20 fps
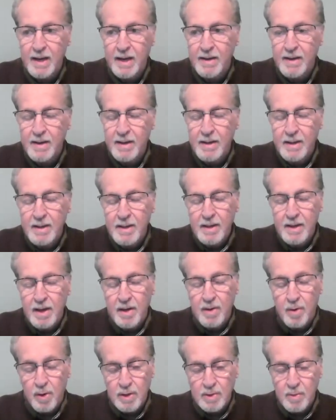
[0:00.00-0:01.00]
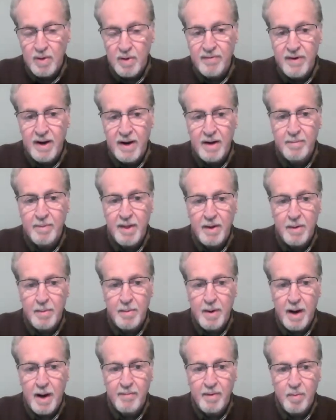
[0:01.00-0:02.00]
And of course, we're funded by the
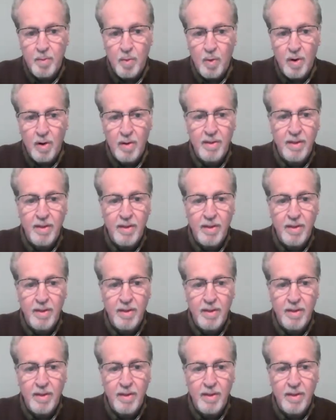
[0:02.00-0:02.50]
Department of War.